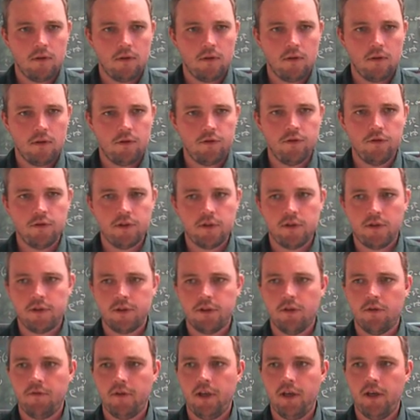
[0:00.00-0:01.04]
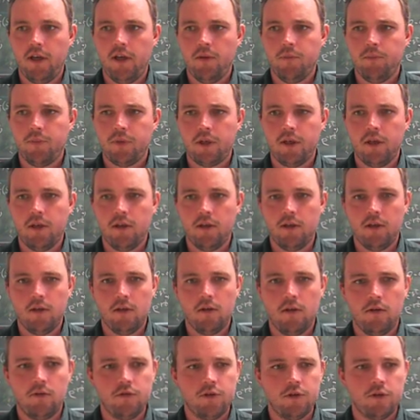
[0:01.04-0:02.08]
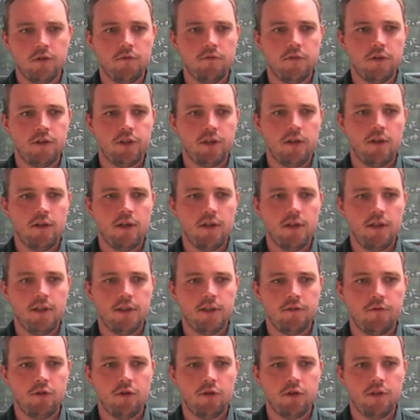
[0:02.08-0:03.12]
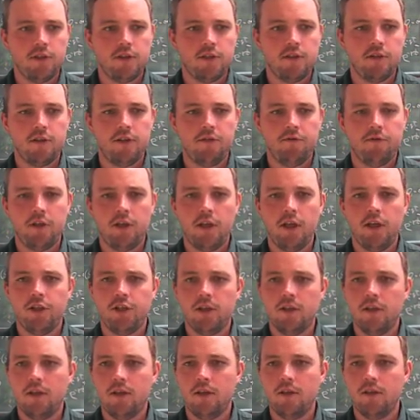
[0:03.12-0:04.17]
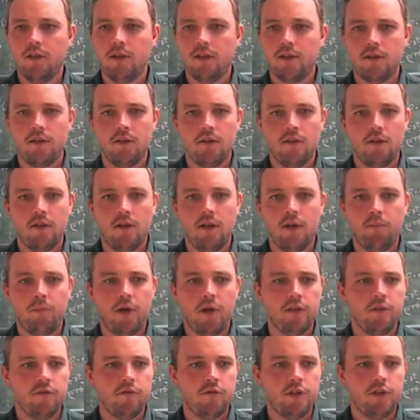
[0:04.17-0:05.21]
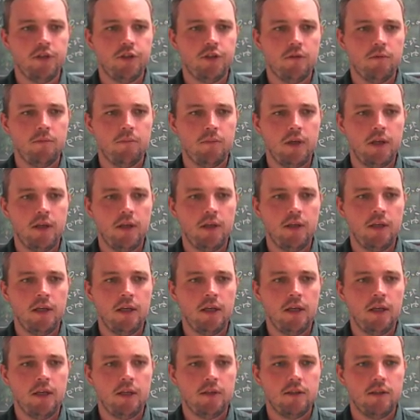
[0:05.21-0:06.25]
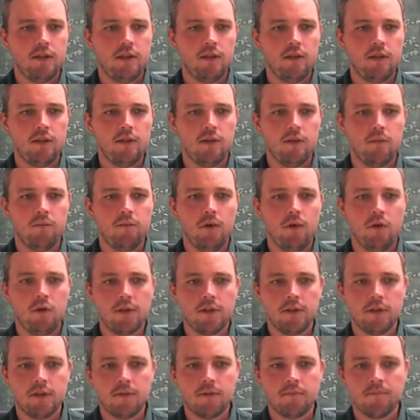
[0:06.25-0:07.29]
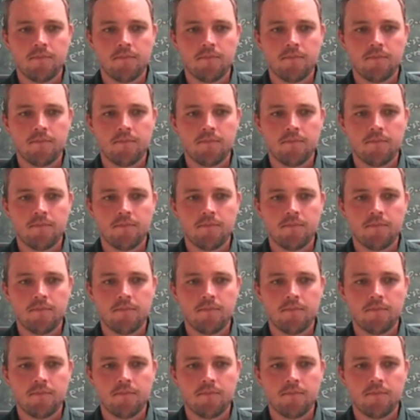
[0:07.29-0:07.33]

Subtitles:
Users of the app can also visualize forest certification areas in the Alpine region by ticking the box.